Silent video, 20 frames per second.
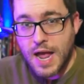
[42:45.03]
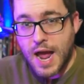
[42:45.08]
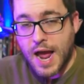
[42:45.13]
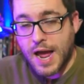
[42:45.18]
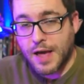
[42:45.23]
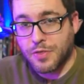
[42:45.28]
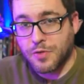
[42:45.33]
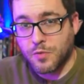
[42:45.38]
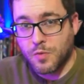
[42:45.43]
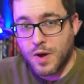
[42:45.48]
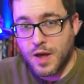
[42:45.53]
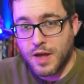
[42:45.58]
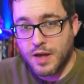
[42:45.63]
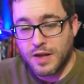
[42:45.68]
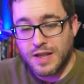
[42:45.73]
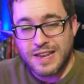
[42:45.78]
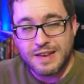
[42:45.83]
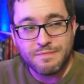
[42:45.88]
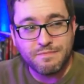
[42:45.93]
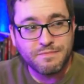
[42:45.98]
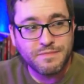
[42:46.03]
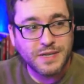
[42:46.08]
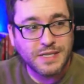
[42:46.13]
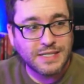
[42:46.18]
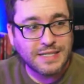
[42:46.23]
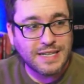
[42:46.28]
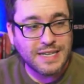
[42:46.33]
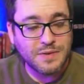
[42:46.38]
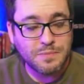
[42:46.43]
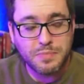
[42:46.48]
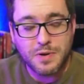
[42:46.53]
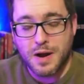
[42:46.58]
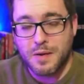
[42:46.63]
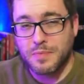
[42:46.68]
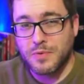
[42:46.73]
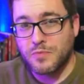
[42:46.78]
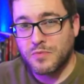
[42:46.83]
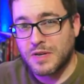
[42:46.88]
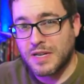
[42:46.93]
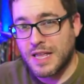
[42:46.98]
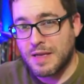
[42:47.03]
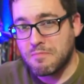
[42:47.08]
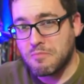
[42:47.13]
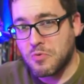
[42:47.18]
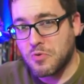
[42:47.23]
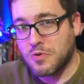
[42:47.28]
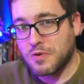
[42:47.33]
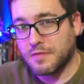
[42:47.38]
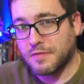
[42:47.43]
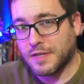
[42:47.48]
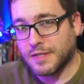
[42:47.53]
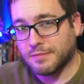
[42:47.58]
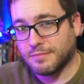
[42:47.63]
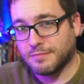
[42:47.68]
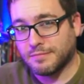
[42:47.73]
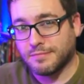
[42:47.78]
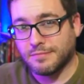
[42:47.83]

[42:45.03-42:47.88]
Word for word: Hathaway, and a kid probably would get bored of it